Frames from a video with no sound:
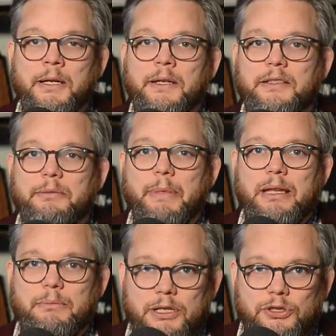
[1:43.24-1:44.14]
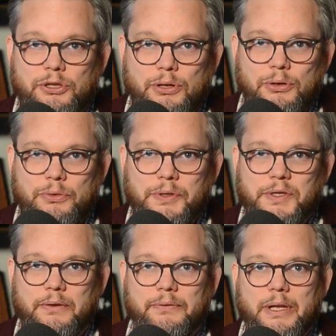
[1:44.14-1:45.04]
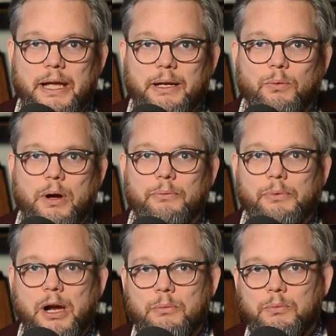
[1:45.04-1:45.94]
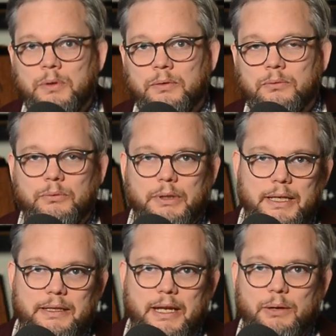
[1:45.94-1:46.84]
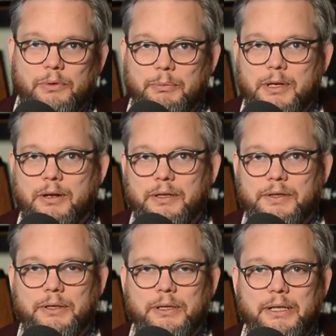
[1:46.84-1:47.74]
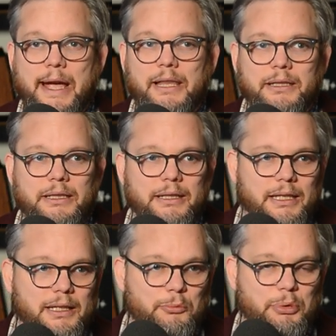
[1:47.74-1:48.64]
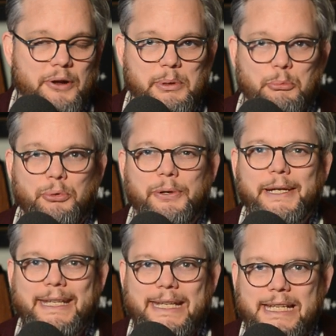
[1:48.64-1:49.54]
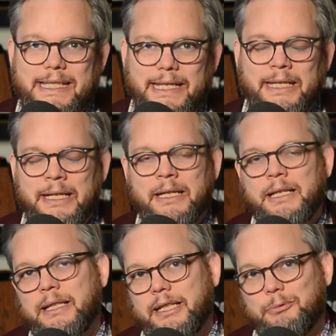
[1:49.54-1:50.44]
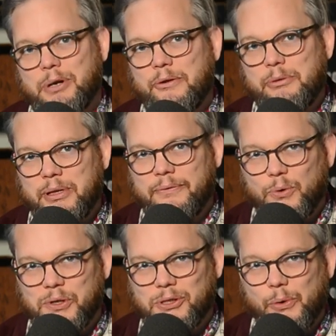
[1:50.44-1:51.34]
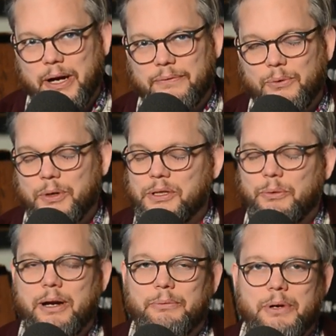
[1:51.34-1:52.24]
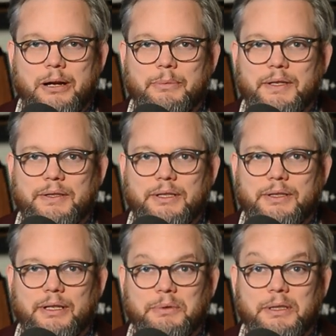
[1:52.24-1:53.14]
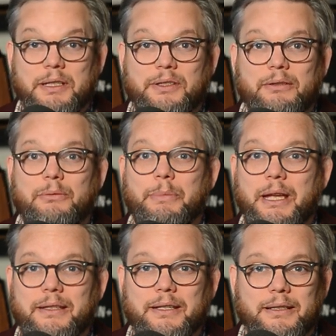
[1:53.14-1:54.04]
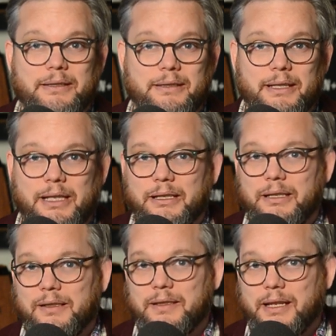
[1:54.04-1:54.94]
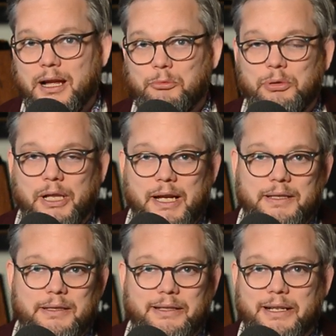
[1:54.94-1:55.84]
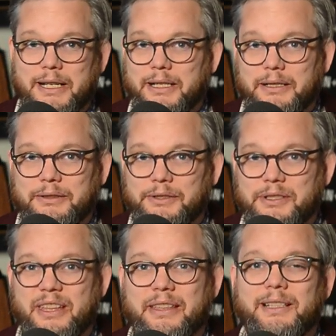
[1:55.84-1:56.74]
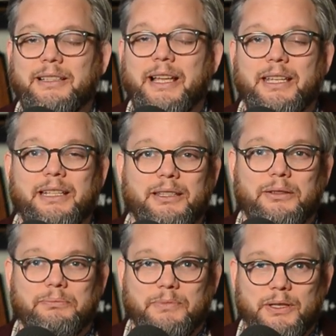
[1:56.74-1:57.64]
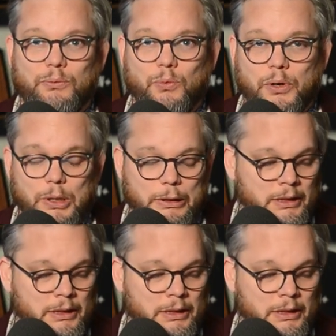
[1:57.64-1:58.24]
to make me choose of like what rum would I take with me on a deserted island? I think it would probably be pretty easy. It'd probably be Foursquare. Foursquare rum is just something that's so amazing. It's delicate. It's complex. Uh, there's nothing like it in the in the world.